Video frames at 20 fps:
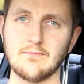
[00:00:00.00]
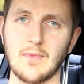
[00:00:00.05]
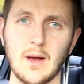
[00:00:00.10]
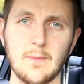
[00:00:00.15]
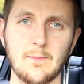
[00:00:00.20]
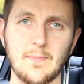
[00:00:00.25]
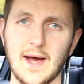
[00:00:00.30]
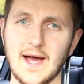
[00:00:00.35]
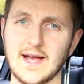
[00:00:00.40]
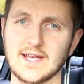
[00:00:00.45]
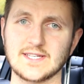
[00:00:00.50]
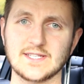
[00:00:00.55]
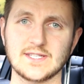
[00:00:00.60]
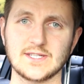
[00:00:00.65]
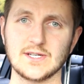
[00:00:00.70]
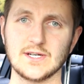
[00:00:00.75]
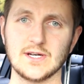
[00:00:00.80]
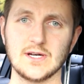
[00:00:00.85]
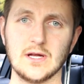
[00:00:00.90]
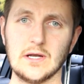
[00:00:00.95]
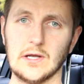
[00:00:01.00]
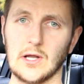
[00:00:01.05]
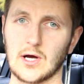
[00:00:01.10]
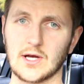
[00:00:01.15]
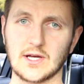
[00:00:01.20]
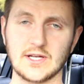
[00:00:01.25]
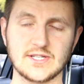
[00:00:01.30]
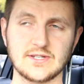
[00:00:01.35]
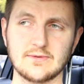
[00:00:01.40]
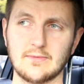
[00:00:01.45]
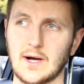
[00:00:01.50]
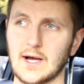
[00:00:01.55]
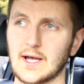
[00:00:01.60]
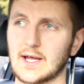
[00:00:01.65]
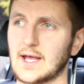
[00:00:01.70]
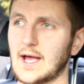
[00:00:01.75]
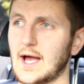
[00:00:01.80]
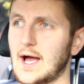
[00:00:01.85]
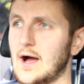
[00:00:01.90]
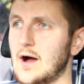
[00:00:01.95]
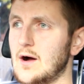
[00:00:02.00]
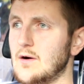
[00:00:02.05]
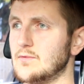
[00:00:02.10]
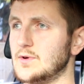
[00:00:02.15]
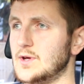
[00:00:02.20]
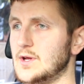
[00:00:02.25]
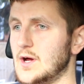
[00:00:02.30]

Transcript: my best to log into my account.